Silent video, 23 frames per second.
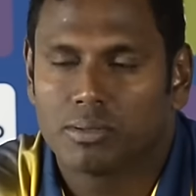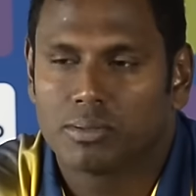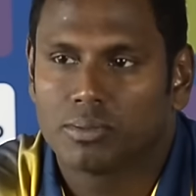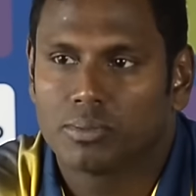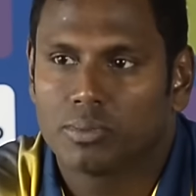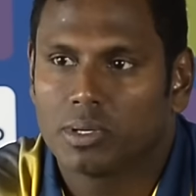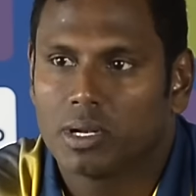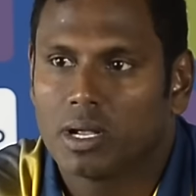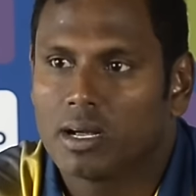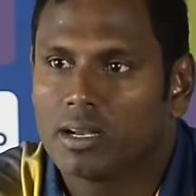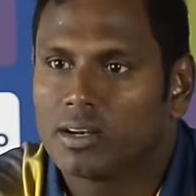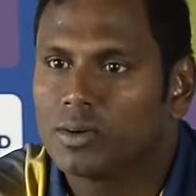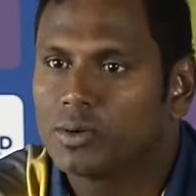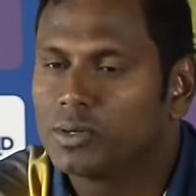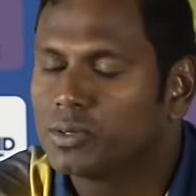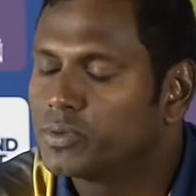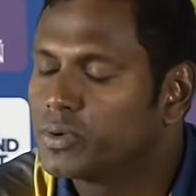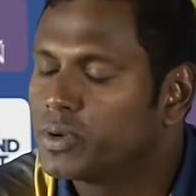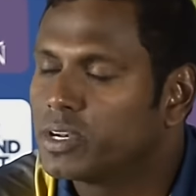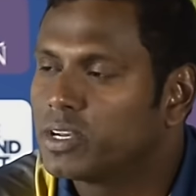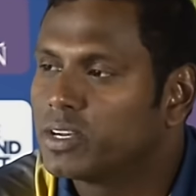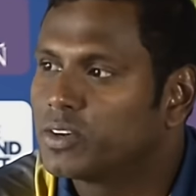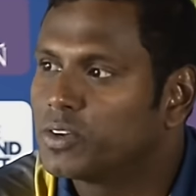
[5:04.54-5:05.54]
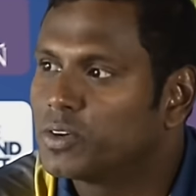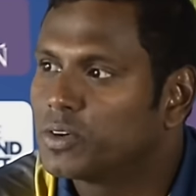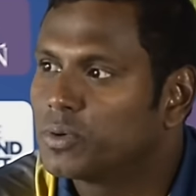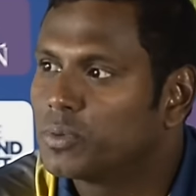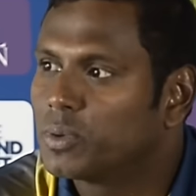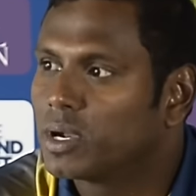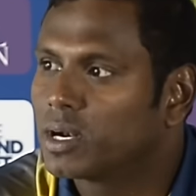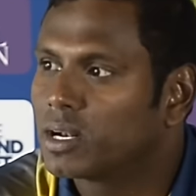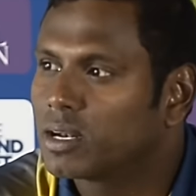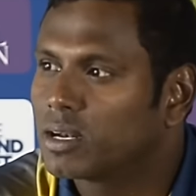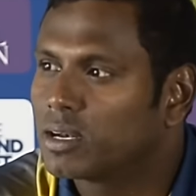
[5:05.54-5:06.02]
well, I don't really know
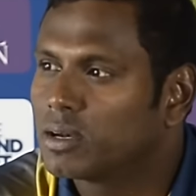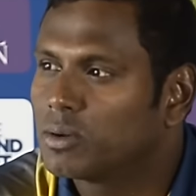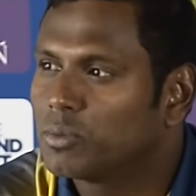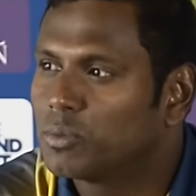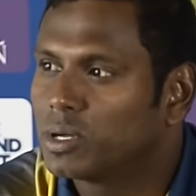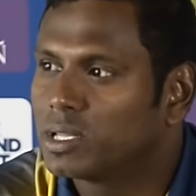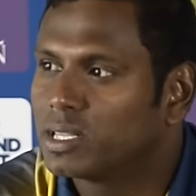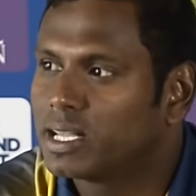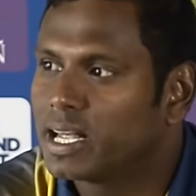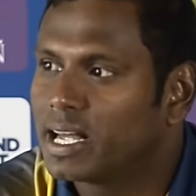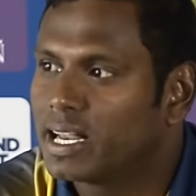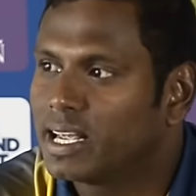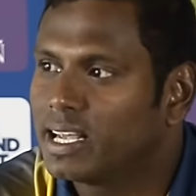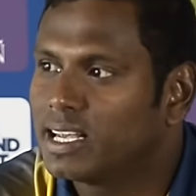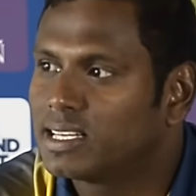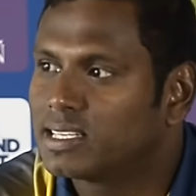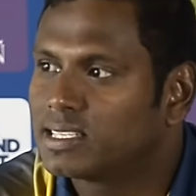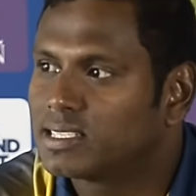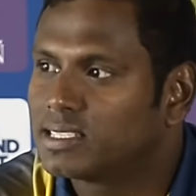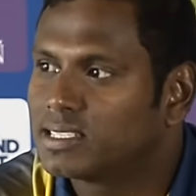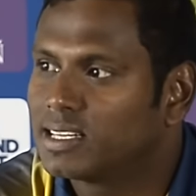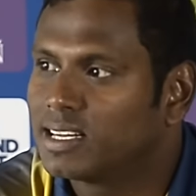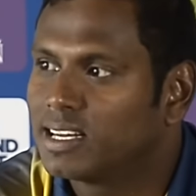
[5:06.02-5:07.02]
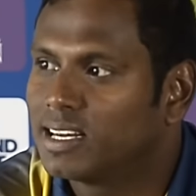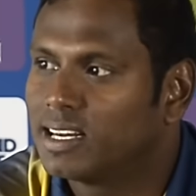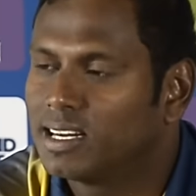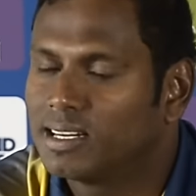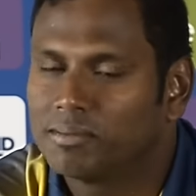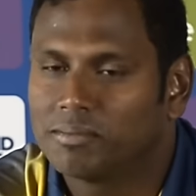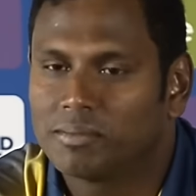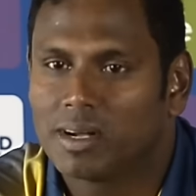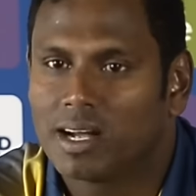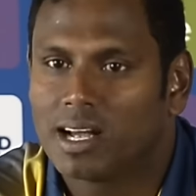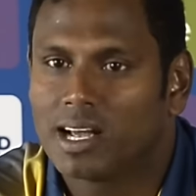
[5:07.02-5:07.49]
what what that is.
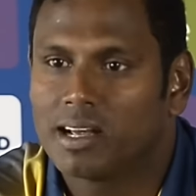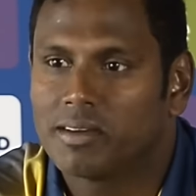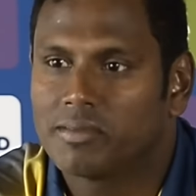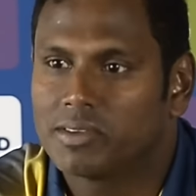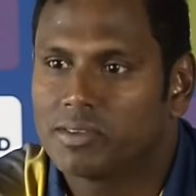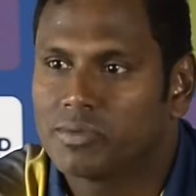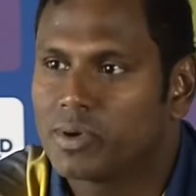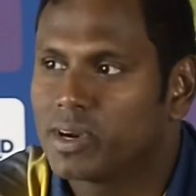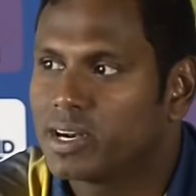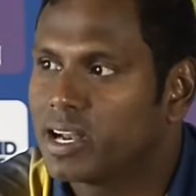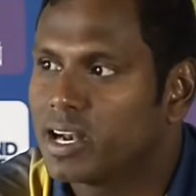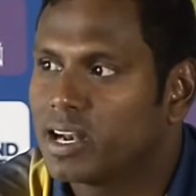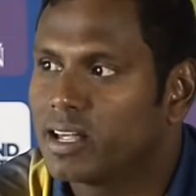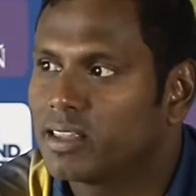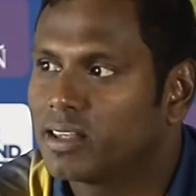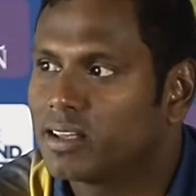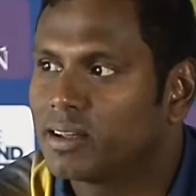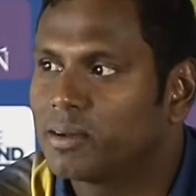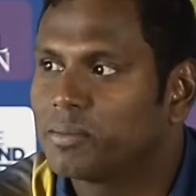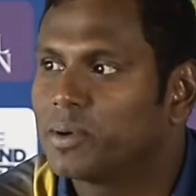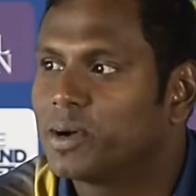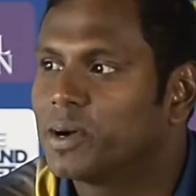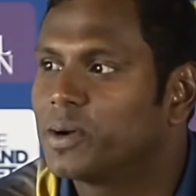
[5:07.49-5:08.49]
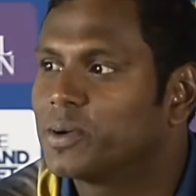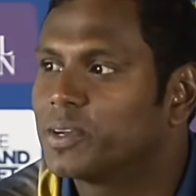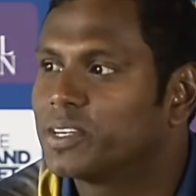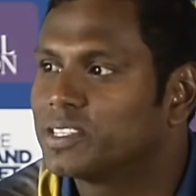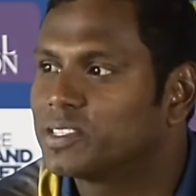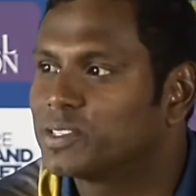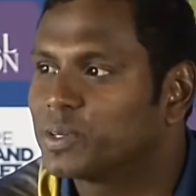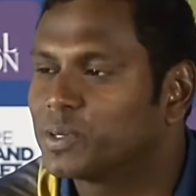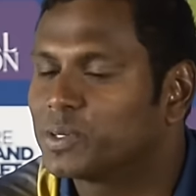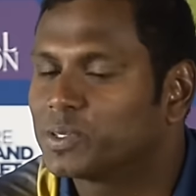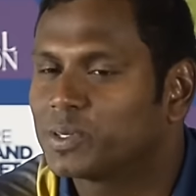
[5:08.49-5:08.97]
Um, I haven't read anything about
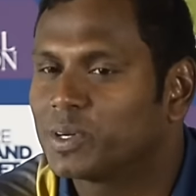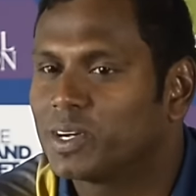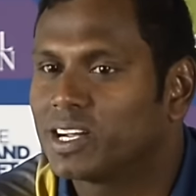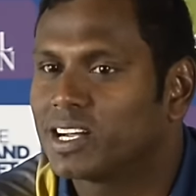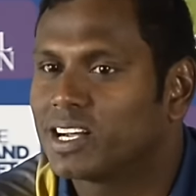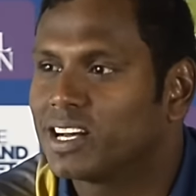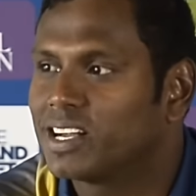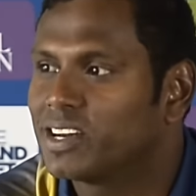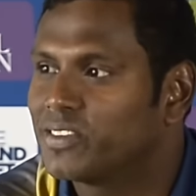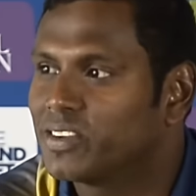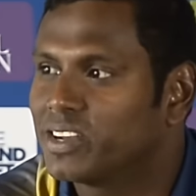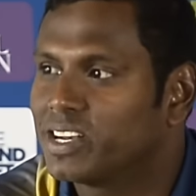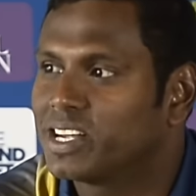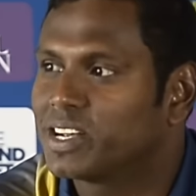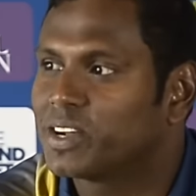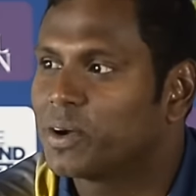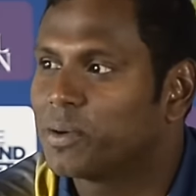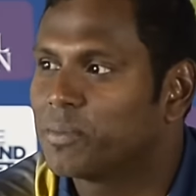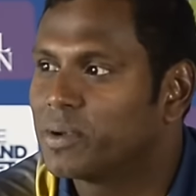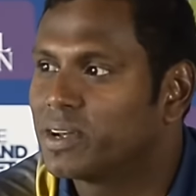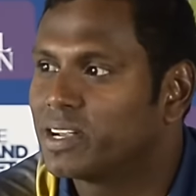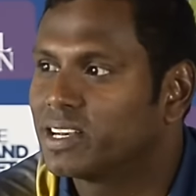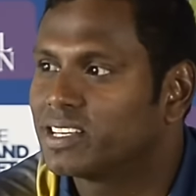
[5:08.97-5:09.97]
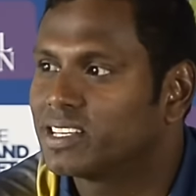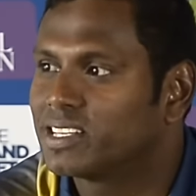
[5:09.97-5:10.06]
it, so, so I can't really comment.